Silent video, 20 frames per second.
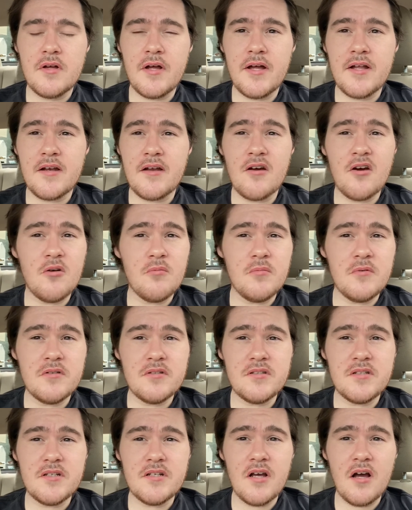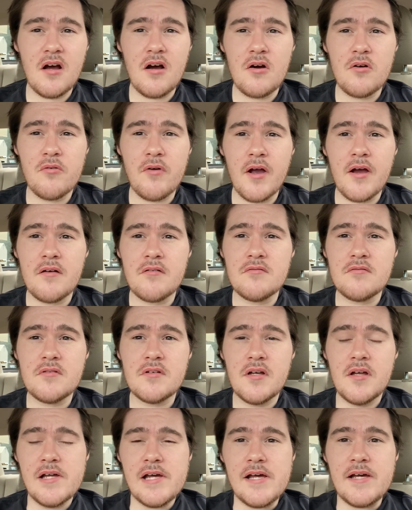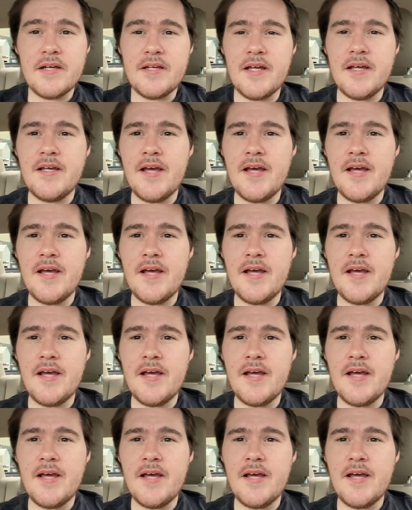and I hope to see y'all around. Yeah!